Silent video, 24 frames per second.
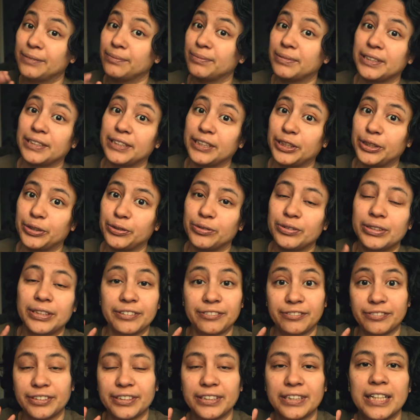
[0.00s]
something new,
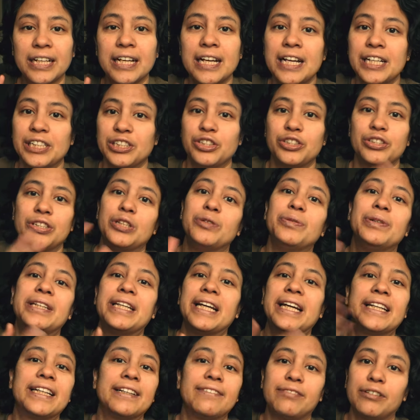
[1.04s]
different. Usually we
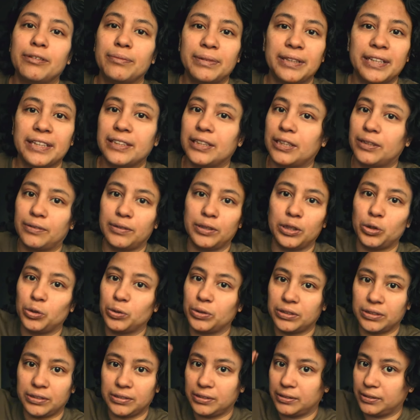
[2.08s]
get it from like our
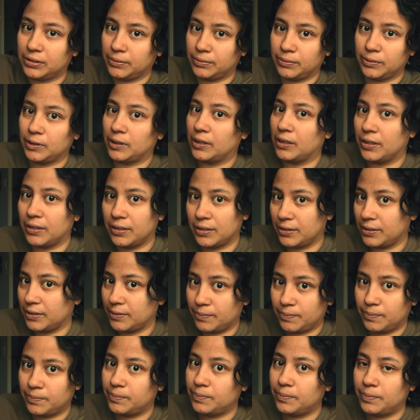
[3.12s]

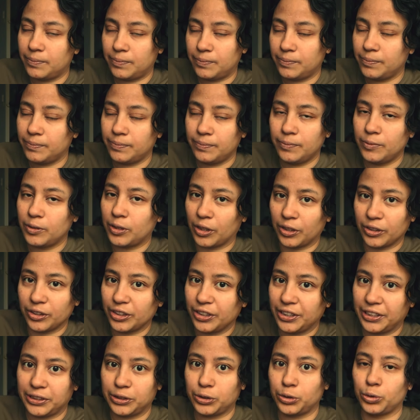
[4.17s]
local
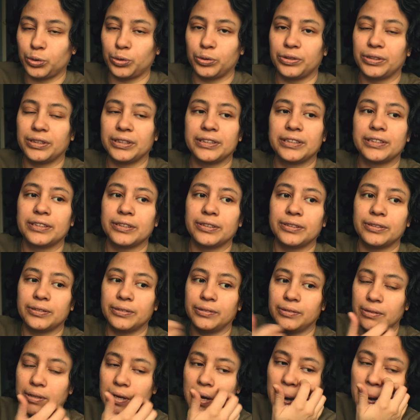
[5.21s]
gardening store,
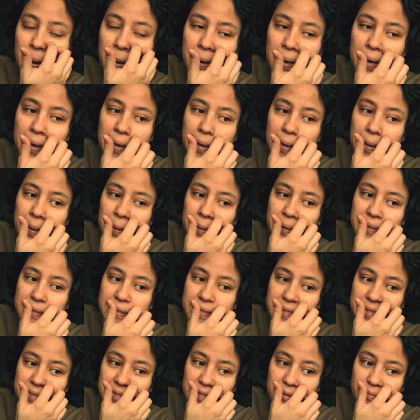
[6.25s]
so
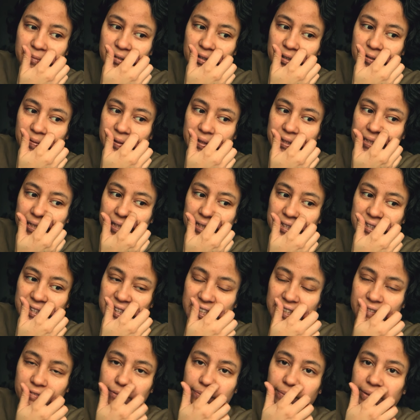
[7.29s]
this time around we decided to
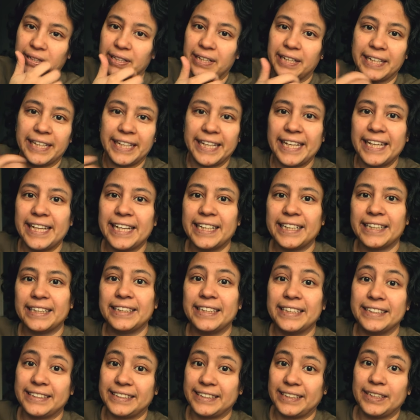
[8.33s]
get it from IKEA.
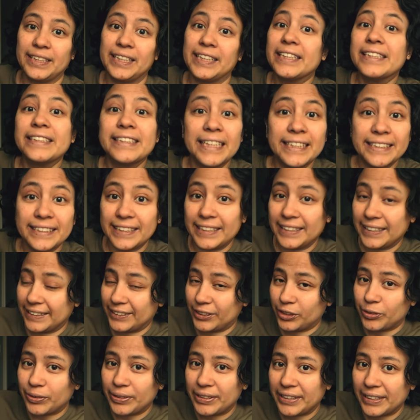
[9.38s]
Let's see the
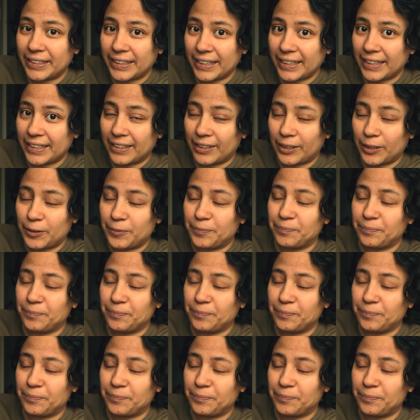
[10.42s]
tree that